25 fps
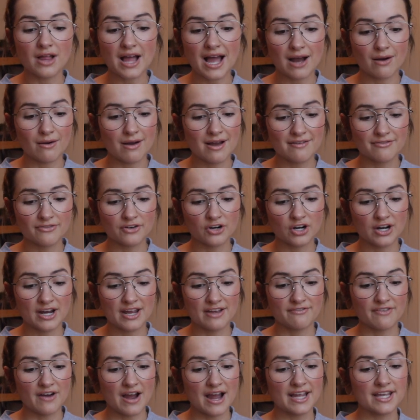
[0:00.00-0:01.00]
However,
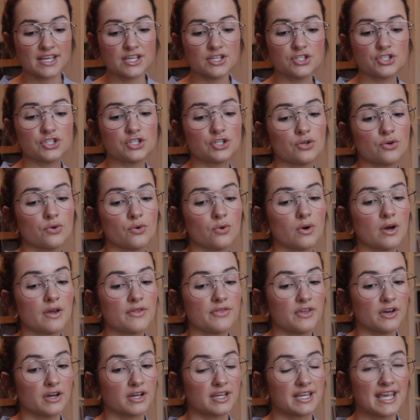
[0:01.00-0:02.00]
if I can do
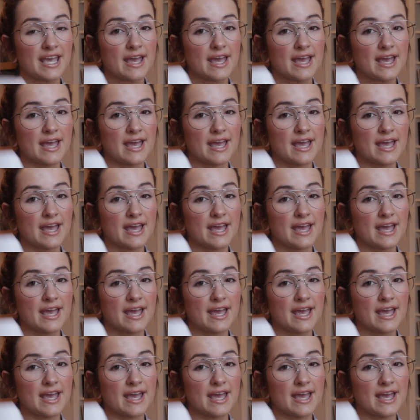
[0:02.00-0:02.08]
the